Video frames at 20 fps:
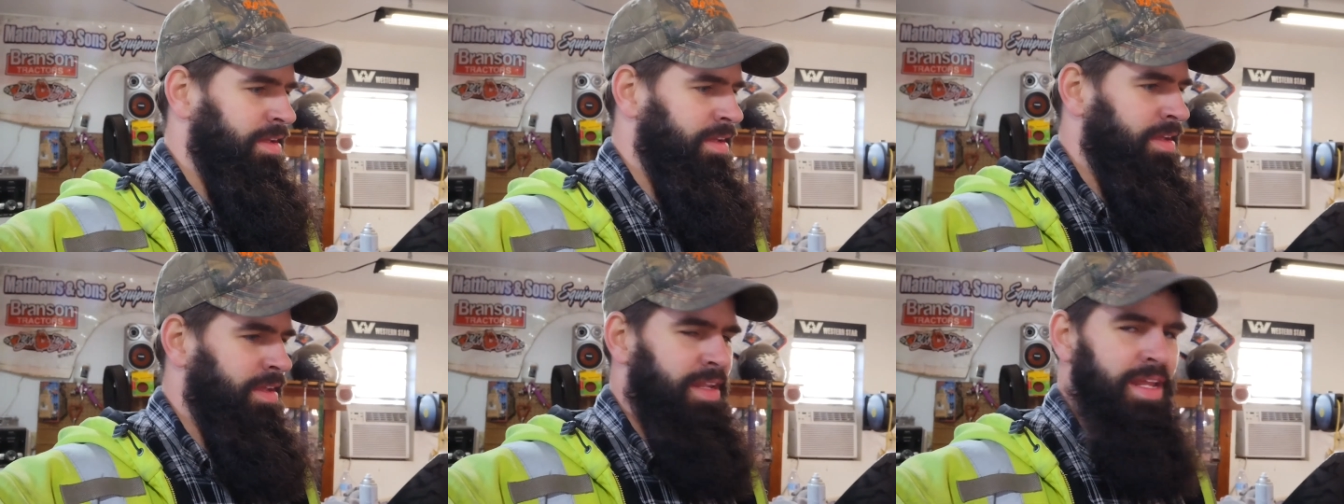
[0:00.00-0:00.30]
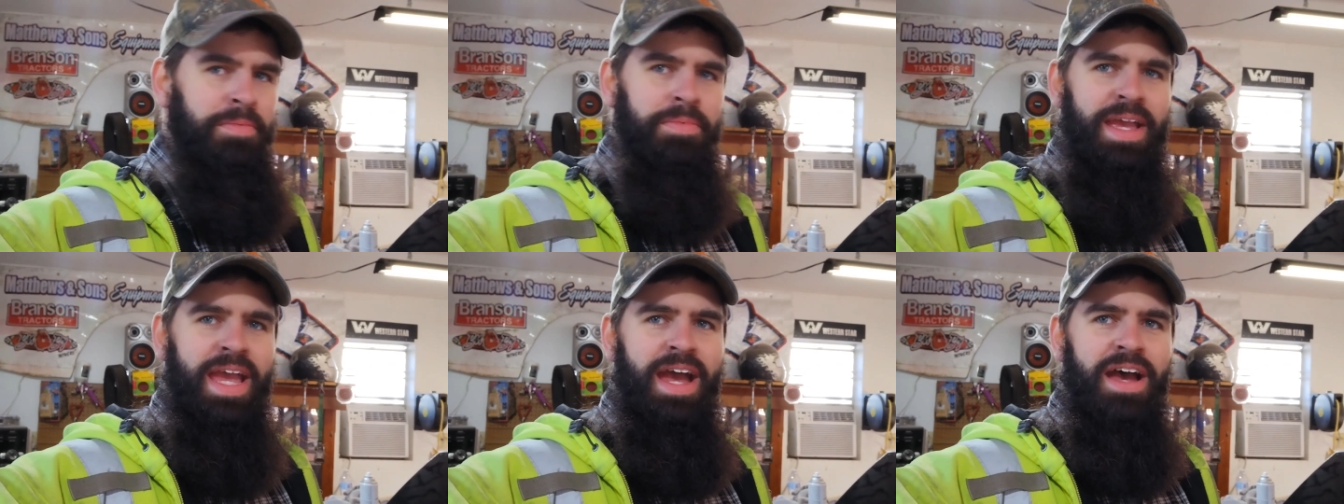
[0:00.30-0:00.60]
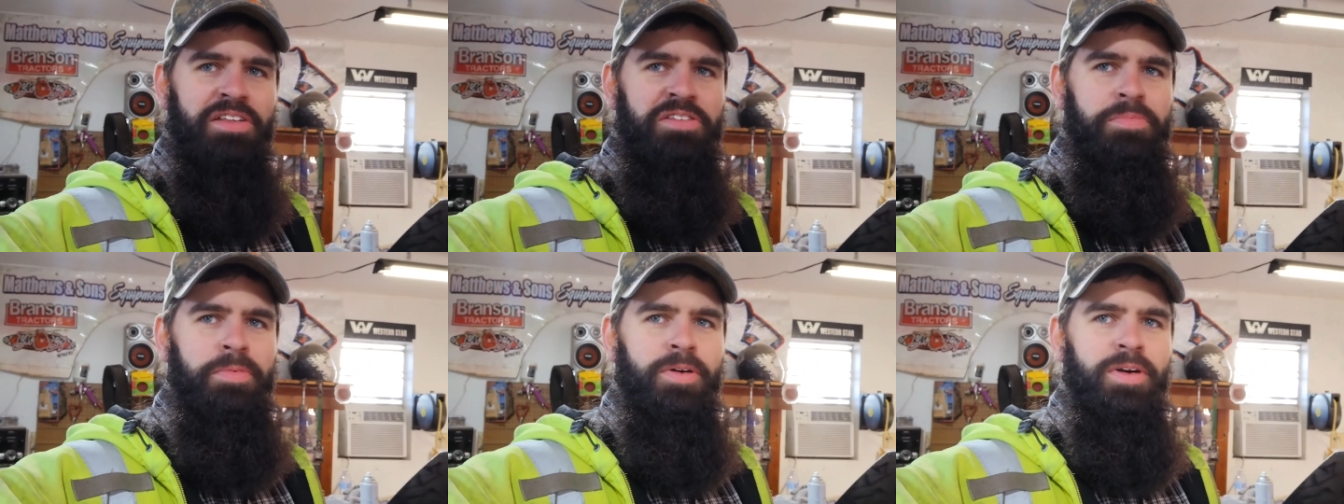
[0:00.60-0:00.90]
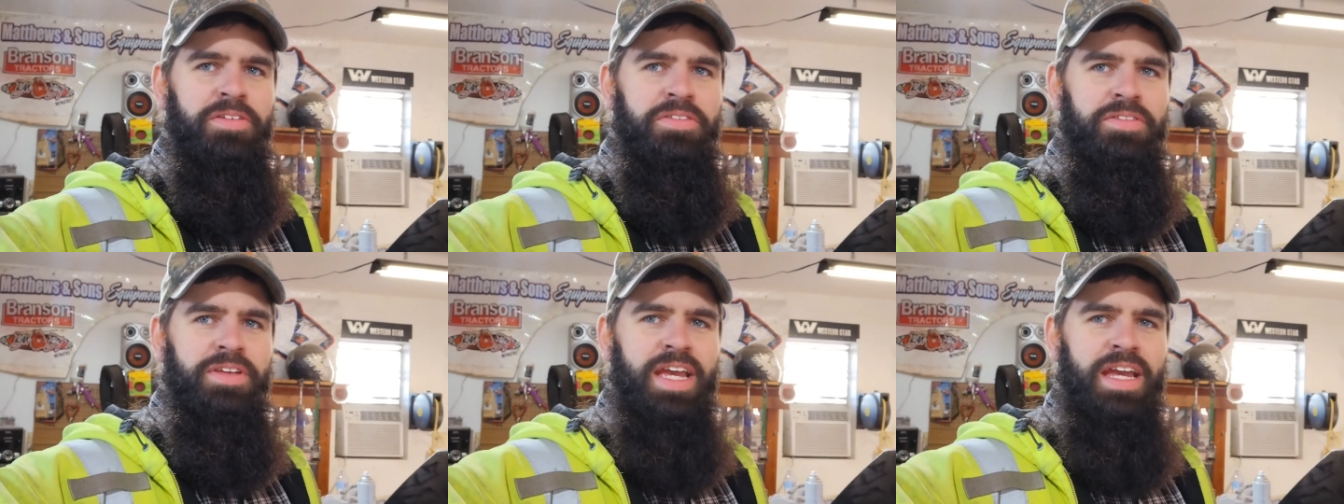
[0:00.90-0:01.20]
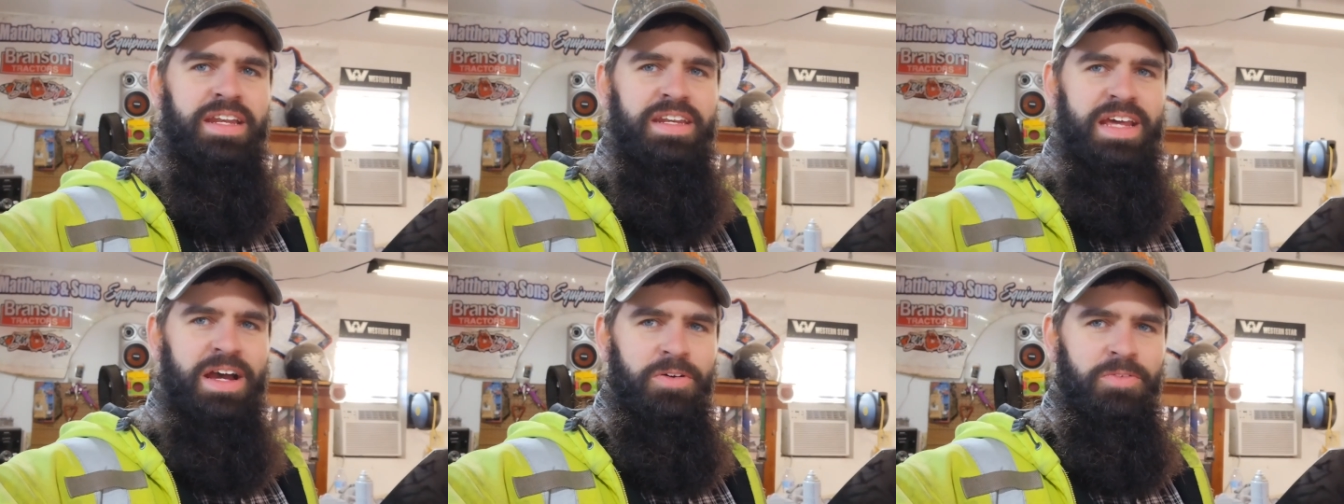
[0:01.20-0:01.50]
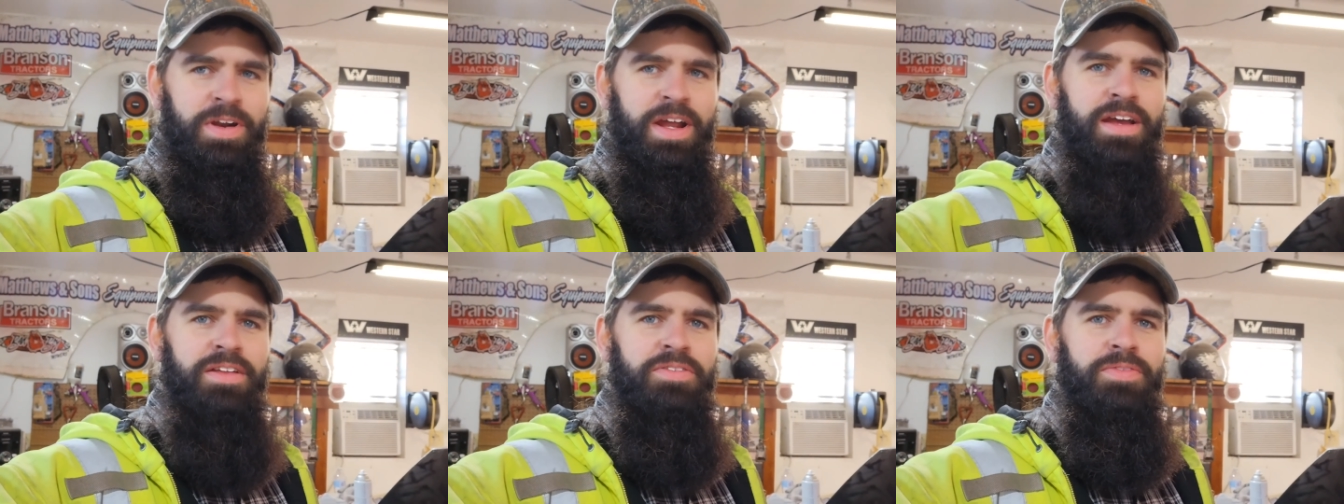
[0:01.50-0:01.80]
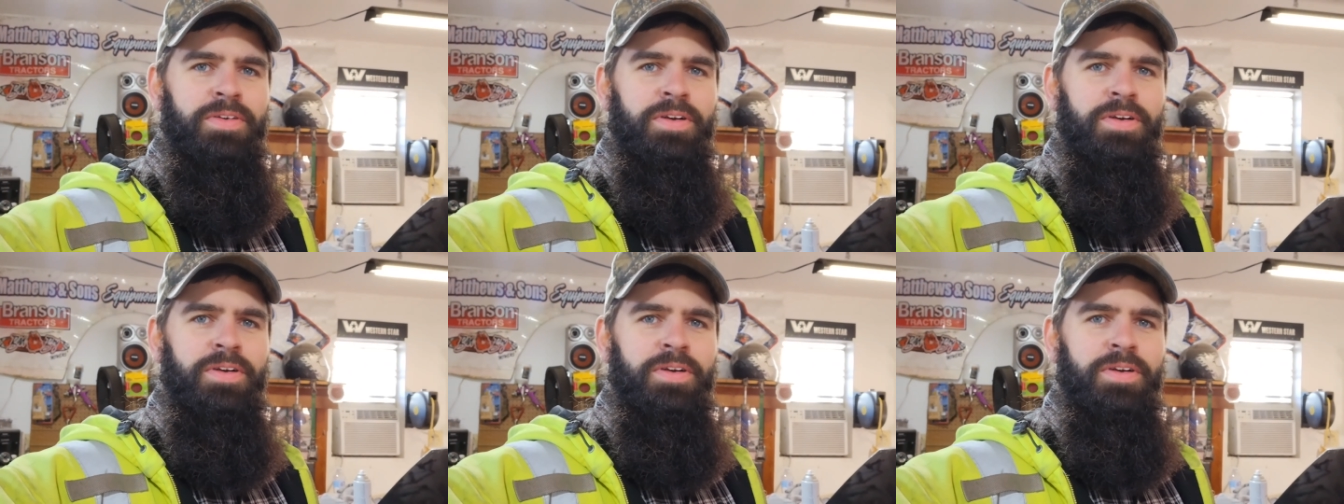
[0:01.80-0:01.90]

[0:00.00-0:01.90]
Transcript: Them Counts boys is getting donuts for